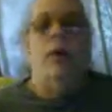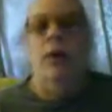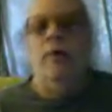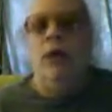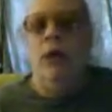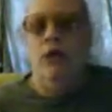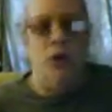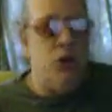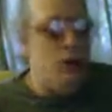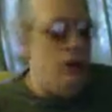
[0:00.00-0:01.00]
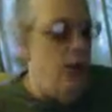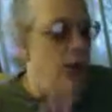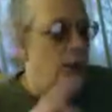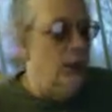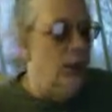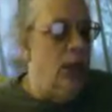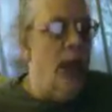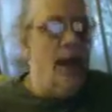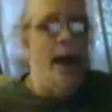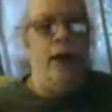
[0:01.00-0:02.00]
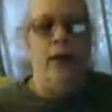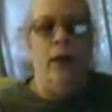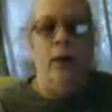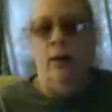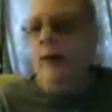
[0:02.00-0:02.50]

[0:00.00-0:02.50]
if you can just throw a little line out there,